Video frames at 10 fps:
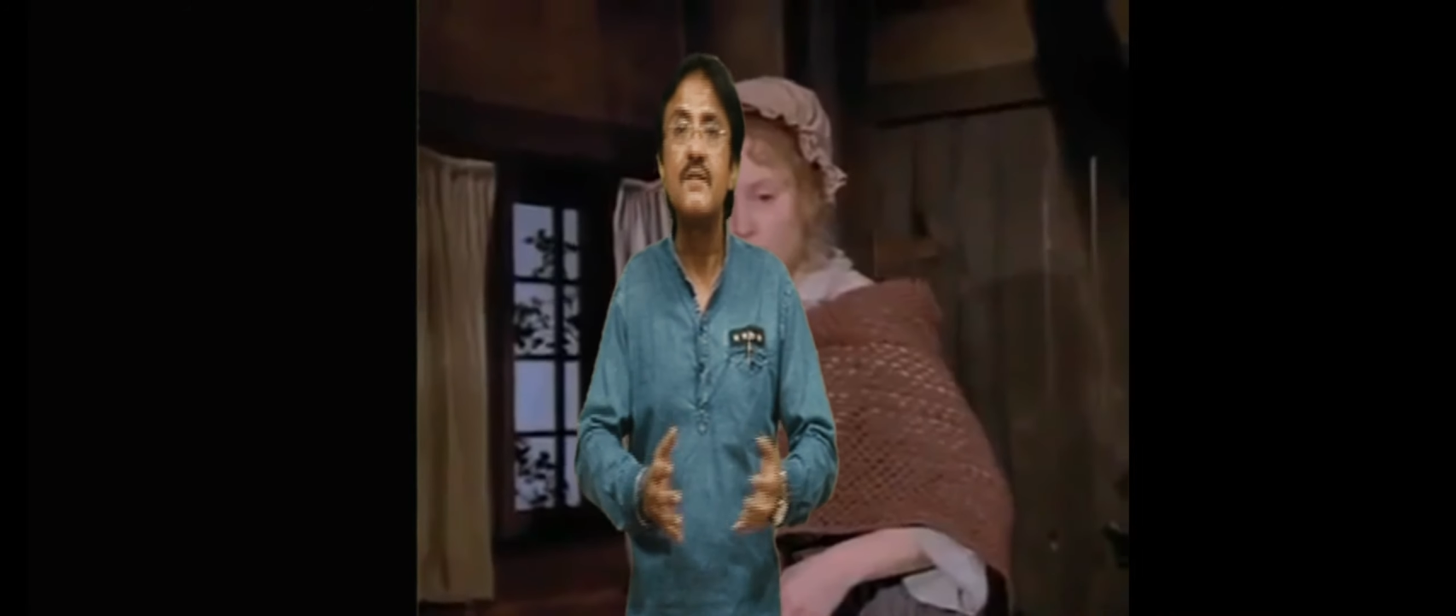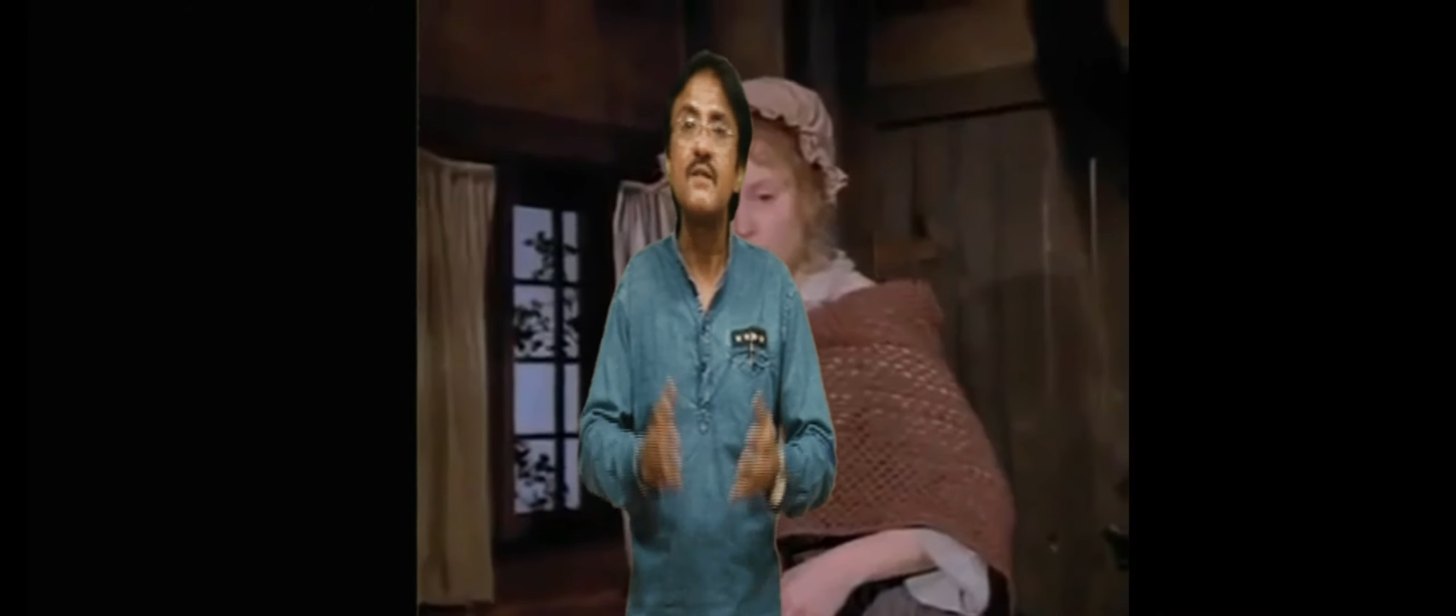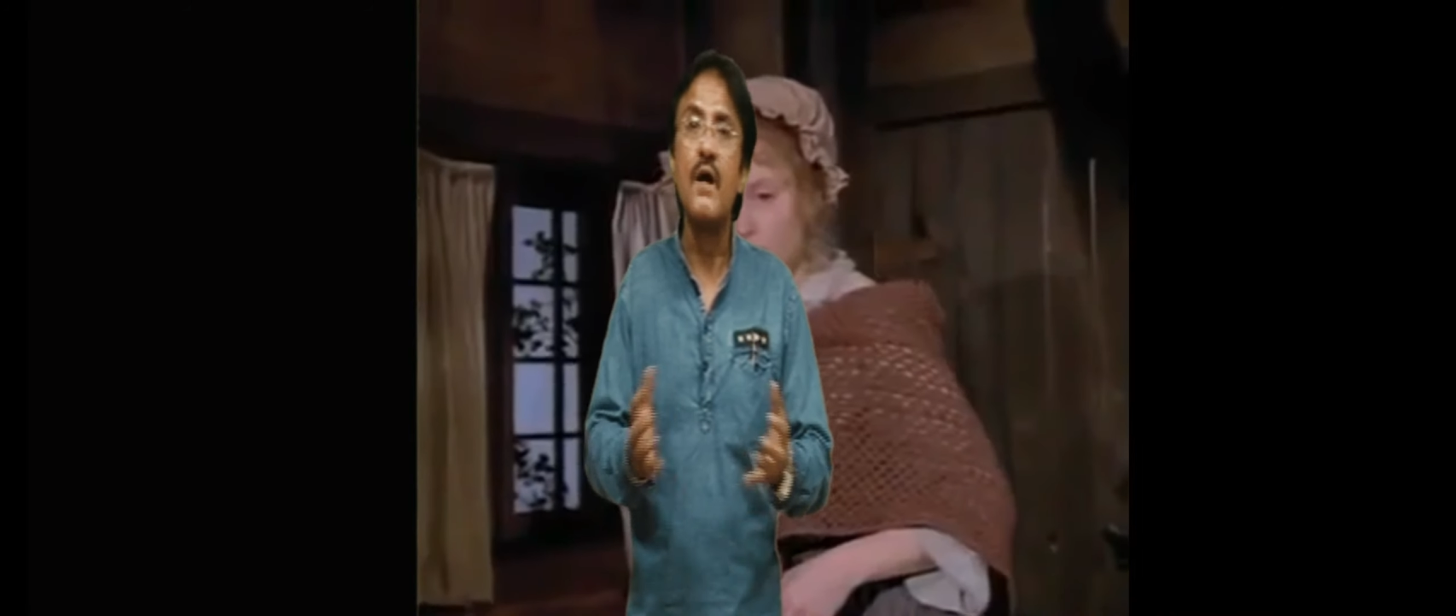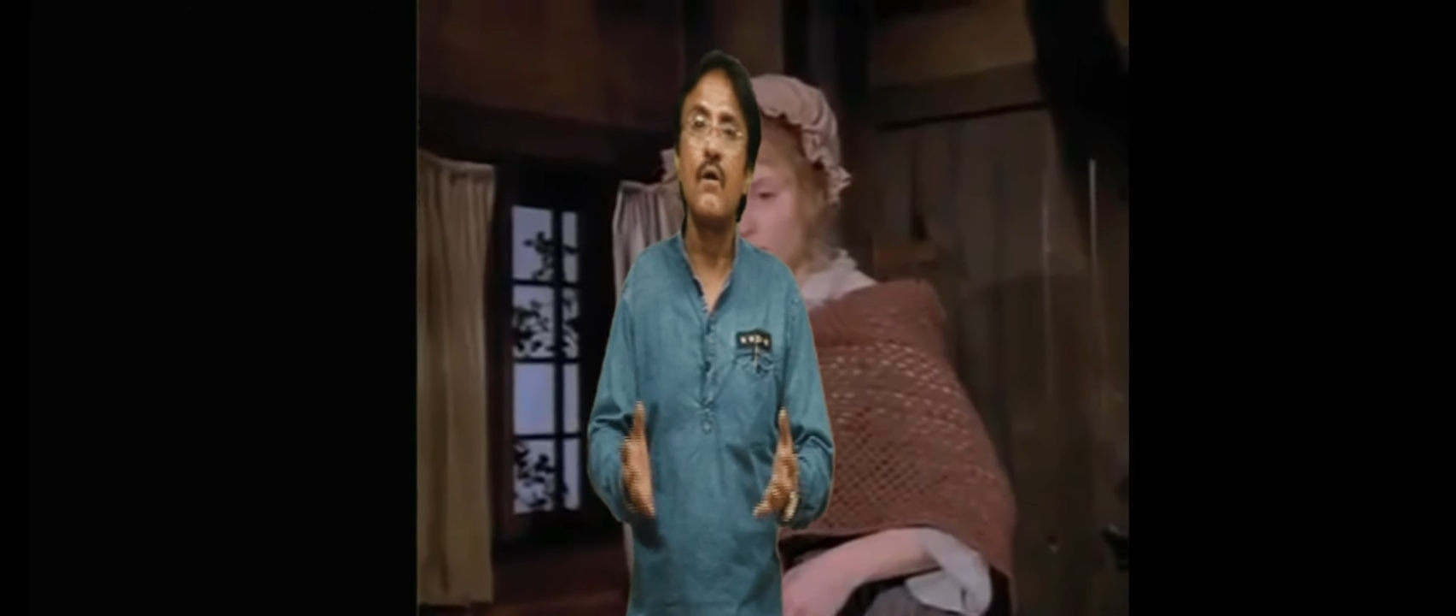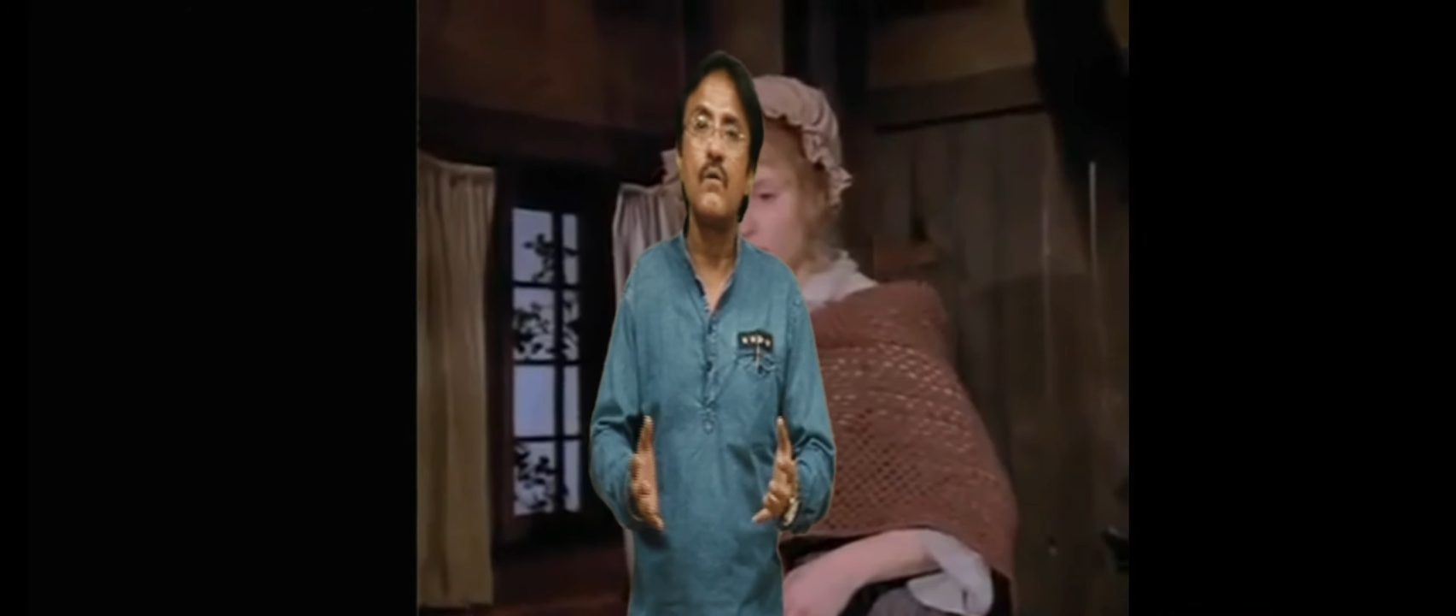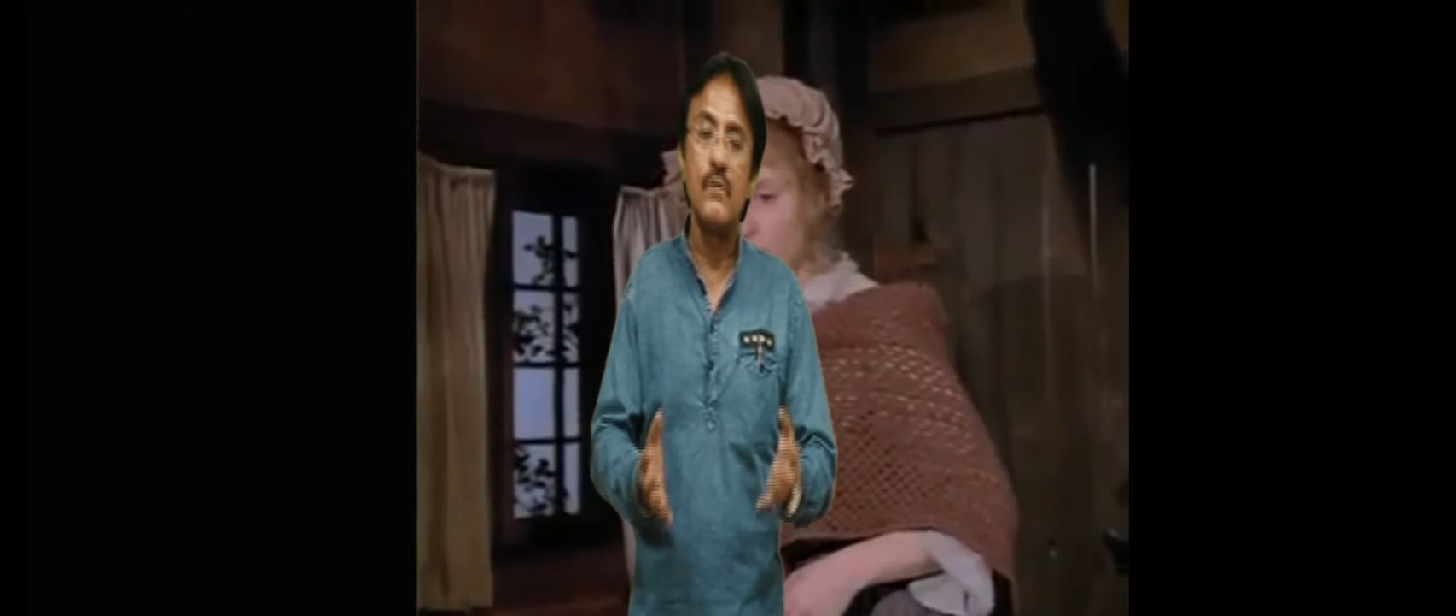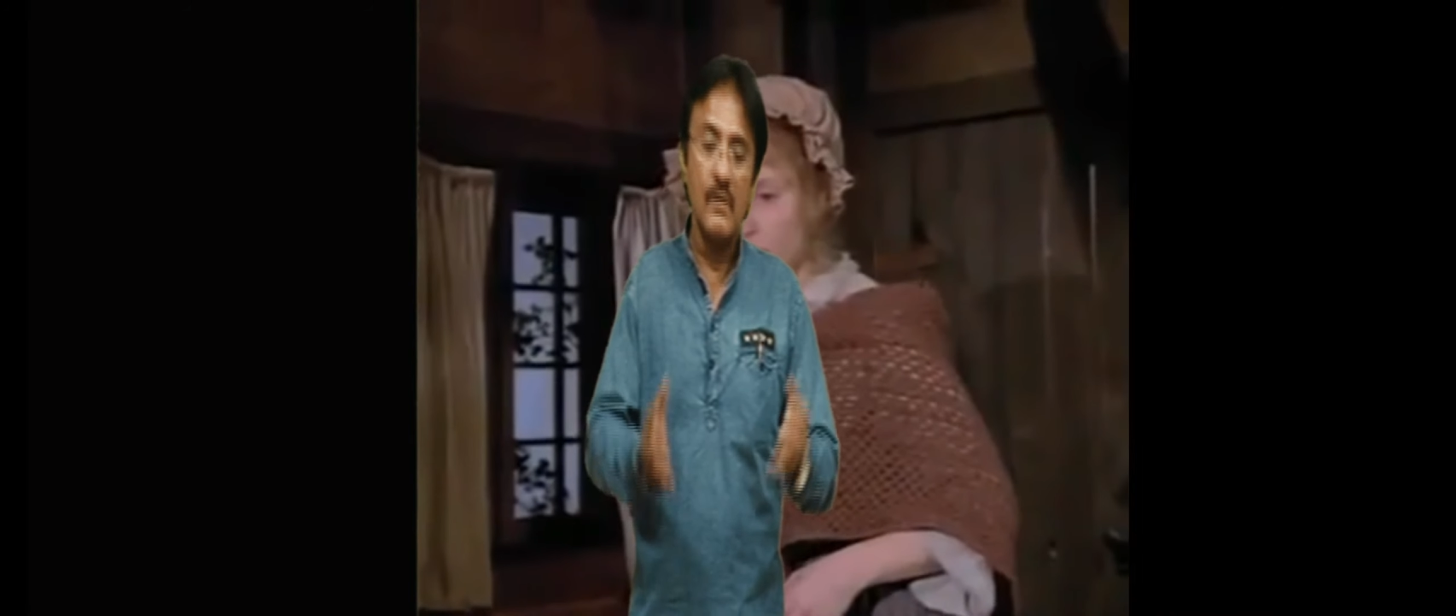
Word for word: So this is